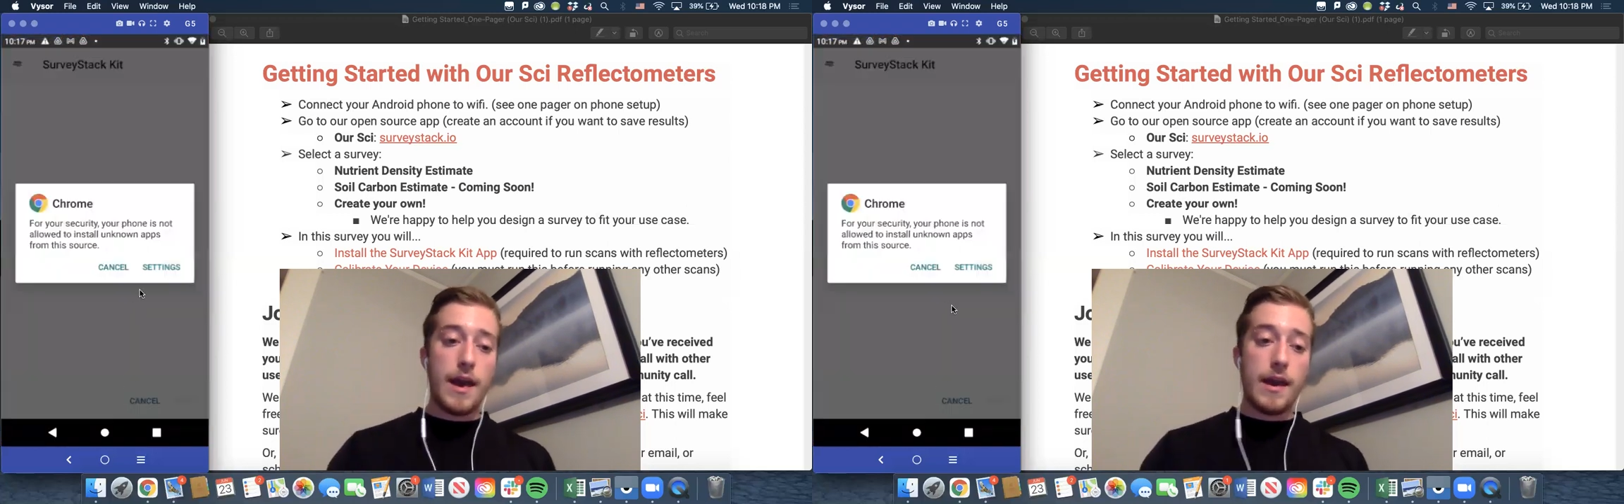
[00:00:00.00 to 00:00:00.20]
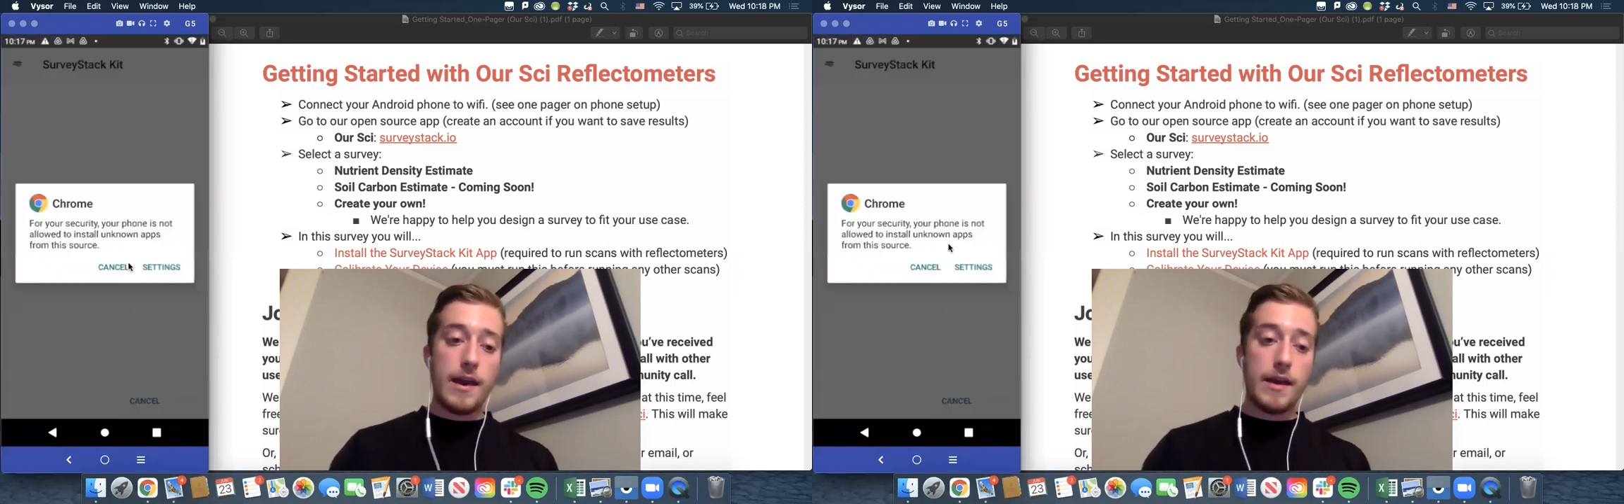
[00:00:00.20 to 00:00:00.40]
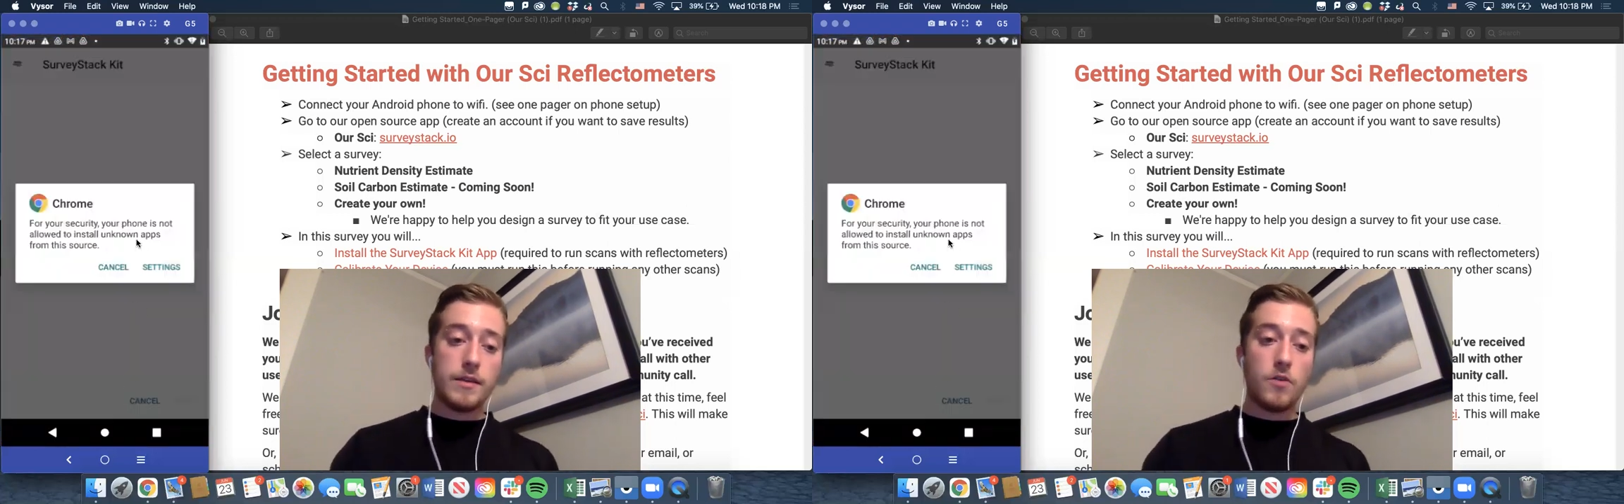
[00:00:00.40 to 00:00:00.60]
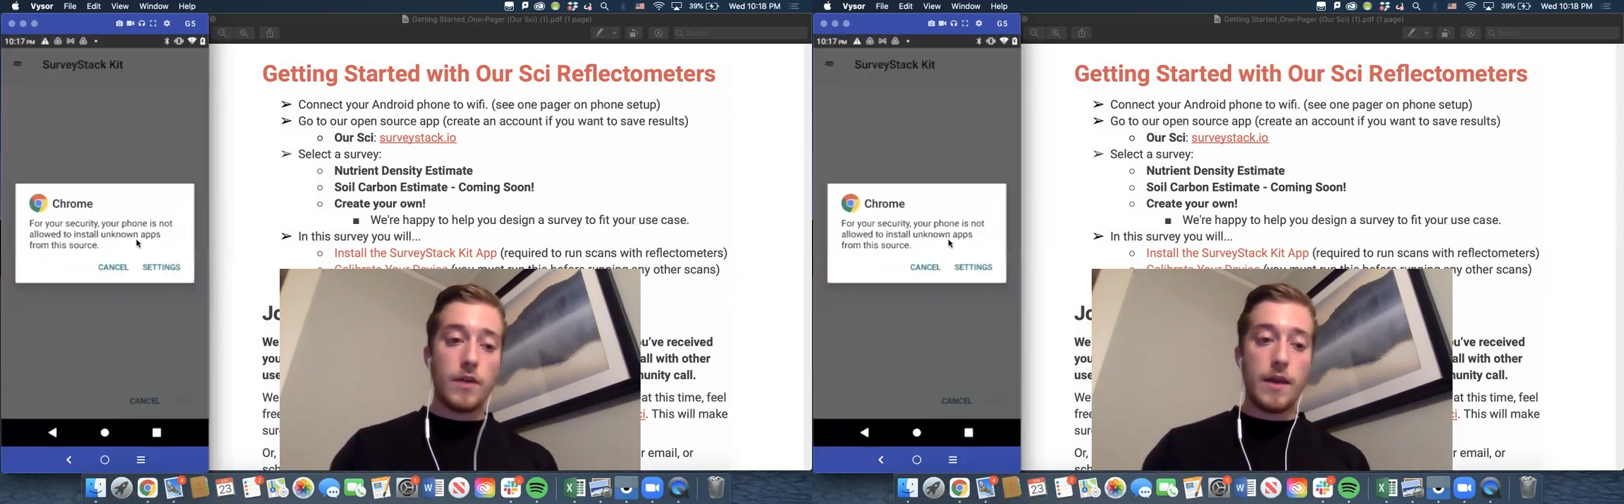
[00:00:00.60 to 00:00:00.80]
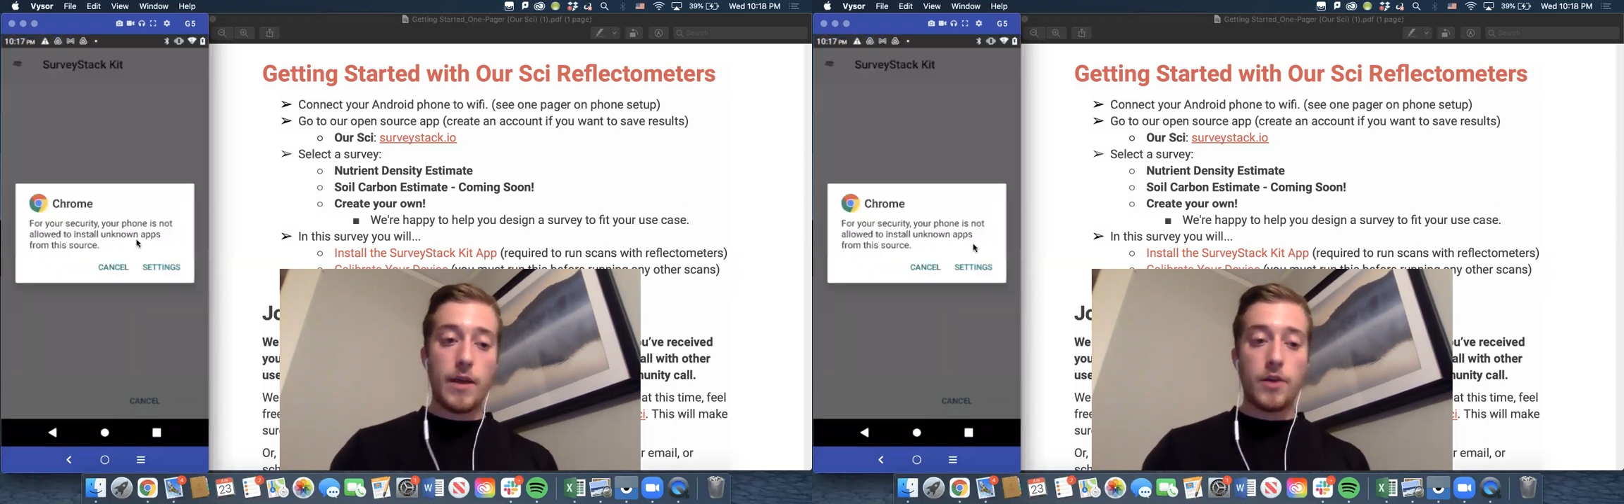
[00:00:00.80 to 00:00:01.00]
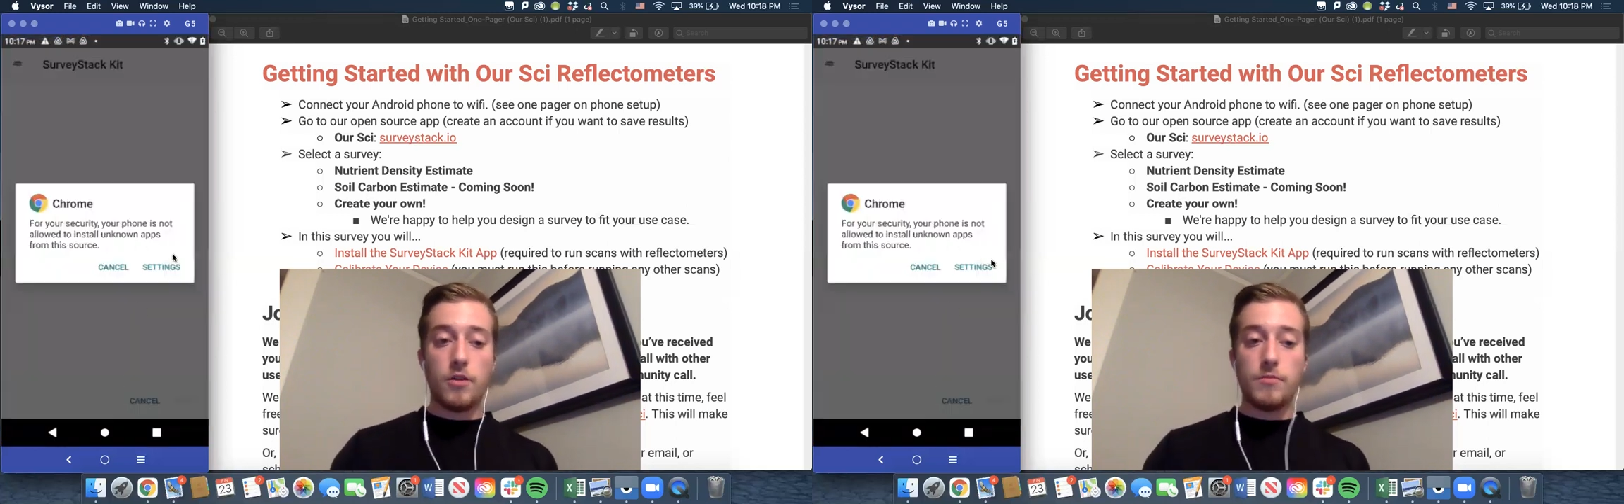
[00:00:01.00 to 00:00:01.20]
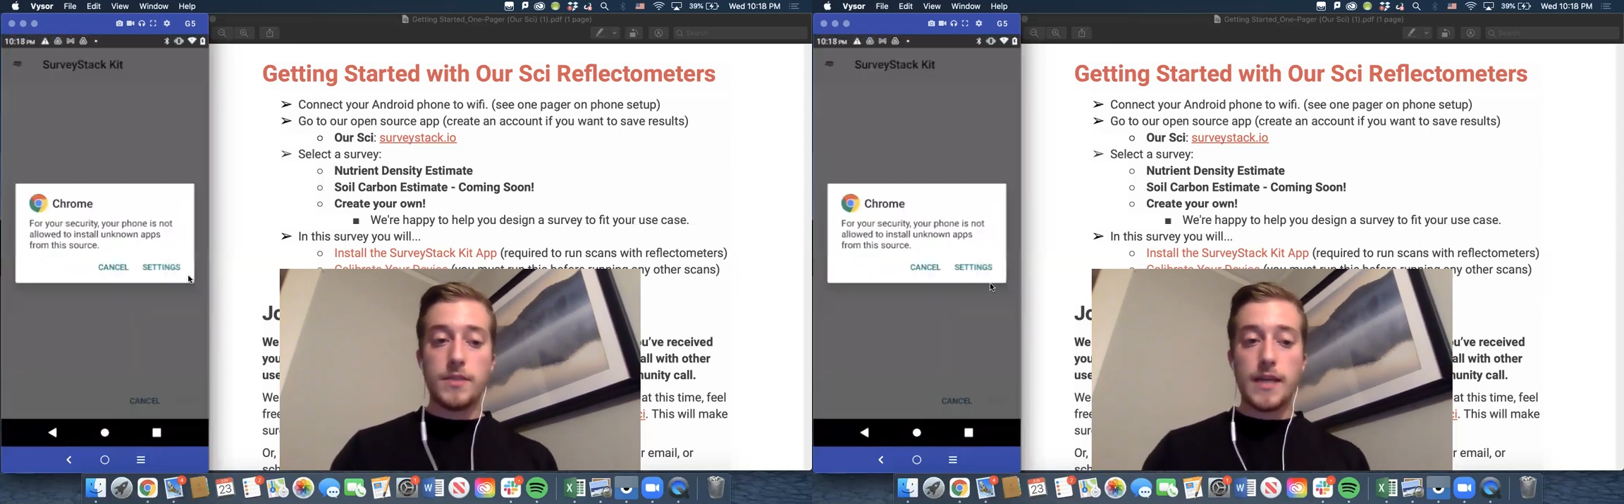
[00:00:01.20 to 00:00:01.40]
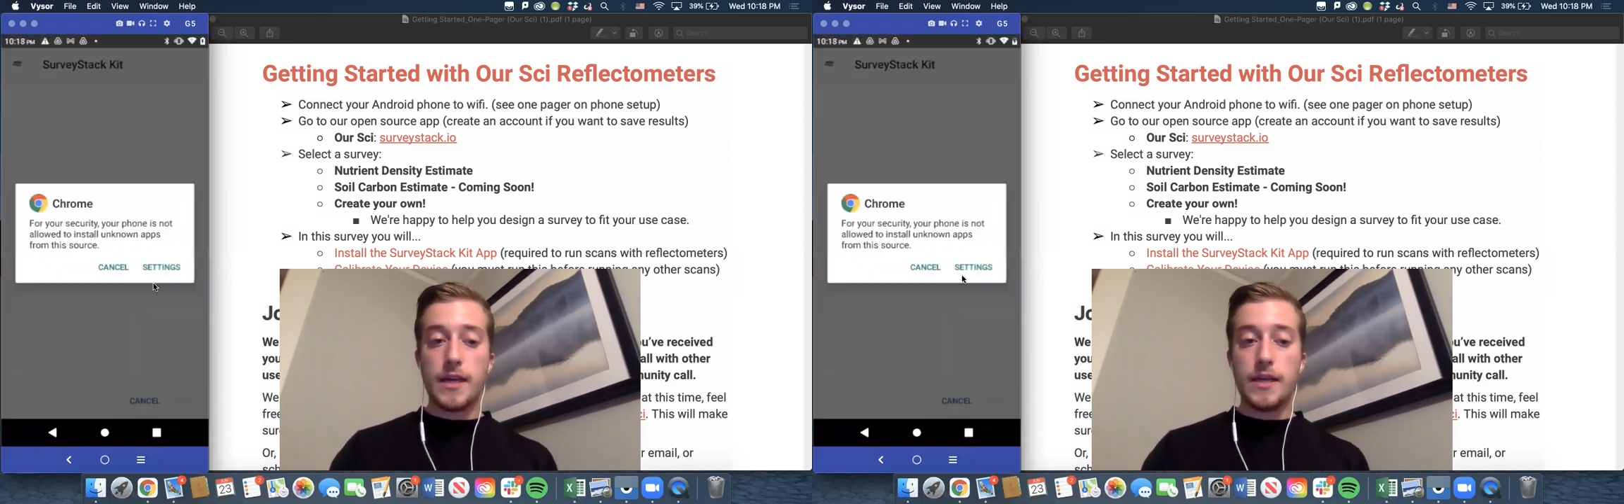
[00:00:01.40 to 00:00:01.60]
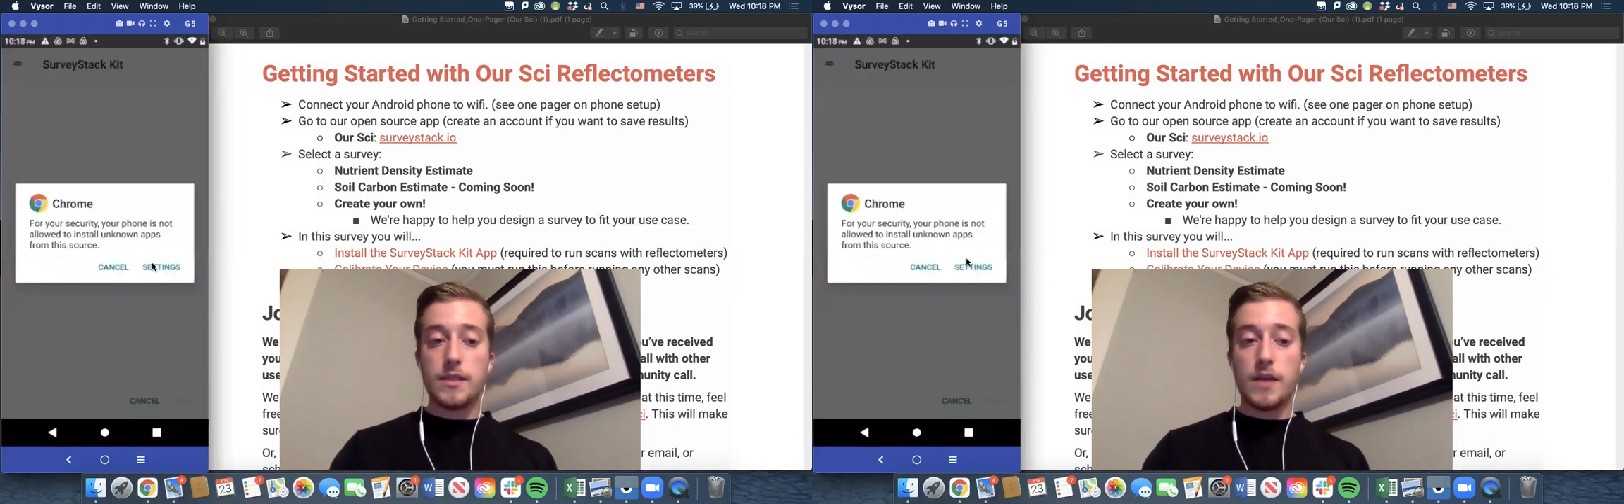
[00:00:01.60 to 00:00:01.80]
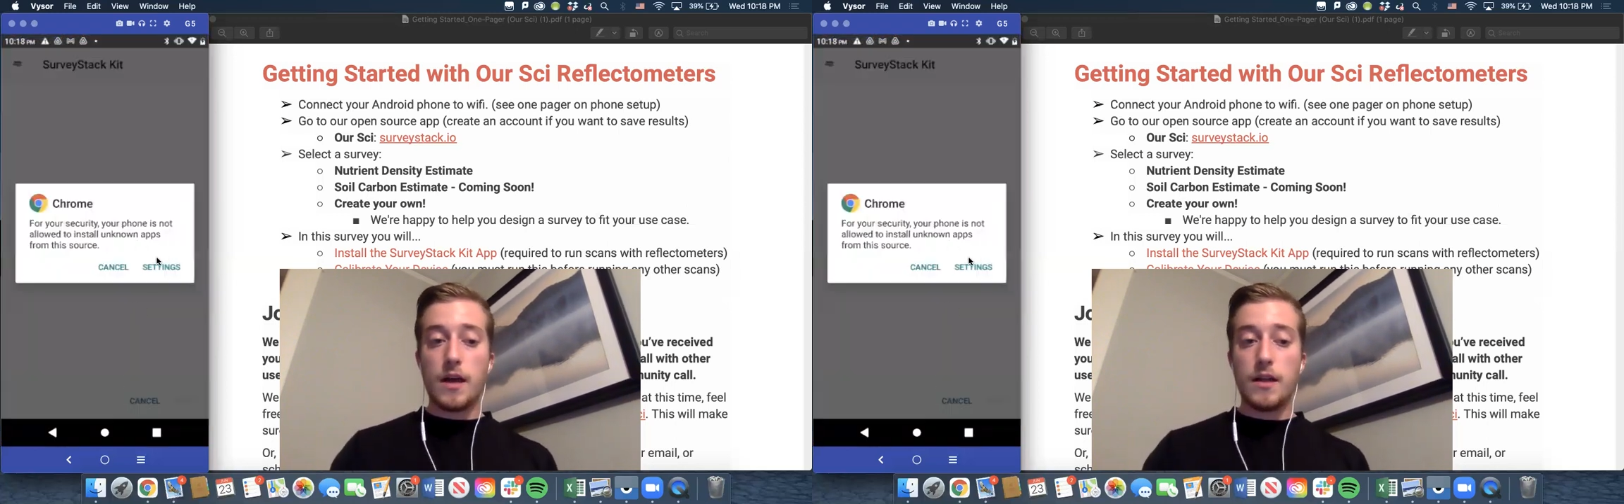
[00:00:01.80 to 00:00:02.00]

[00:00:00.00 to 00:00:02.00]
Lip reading: And okay, my Chrome settings